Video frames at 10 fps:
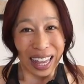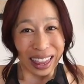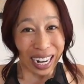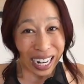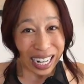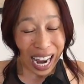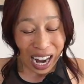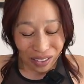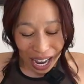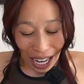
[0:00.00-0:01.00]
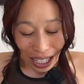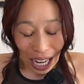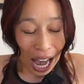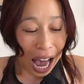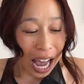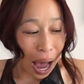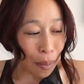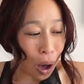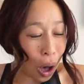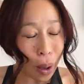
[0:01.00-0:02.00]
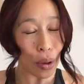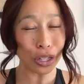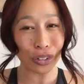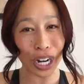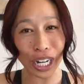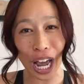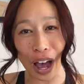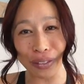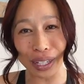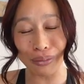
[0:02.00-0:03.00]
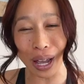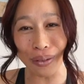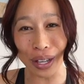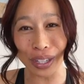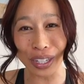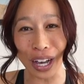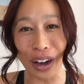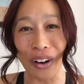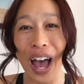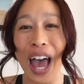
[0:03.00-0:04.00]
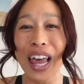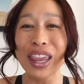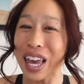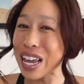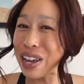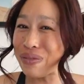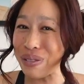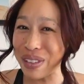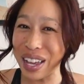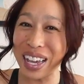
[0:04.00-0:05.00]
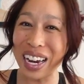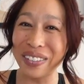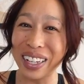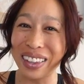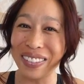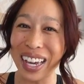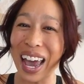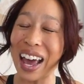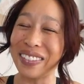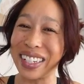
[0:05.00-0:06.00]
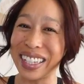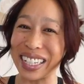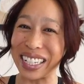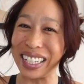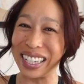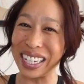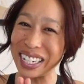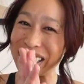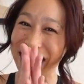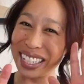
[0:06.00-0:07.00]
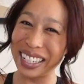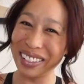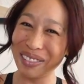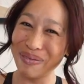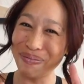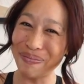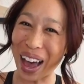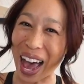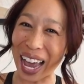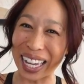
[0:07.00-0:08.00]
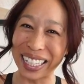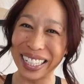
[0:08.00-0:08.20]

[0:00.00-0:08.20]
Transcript: 39 weeks, I'm almost ready to have this baby, so thank you for being here with me, and we'll see you soon. Bye.